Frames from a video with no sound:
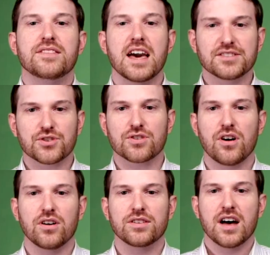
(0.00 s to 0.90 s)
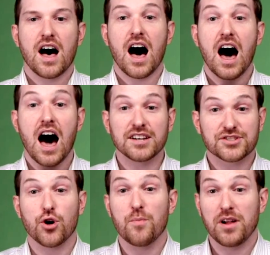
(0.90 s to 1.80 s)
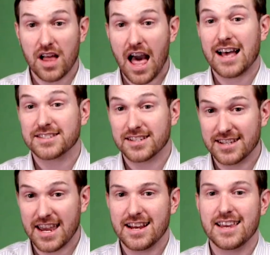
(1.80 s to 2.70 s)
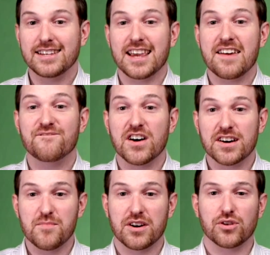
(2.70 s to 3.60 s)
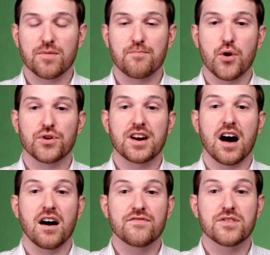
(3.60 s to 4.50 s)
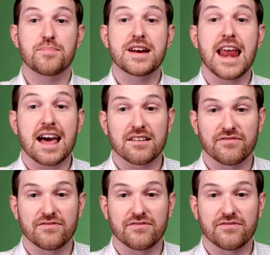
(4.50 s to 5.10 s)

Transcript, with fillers: The ester called isoamyl acetate is a fundamental component of the banana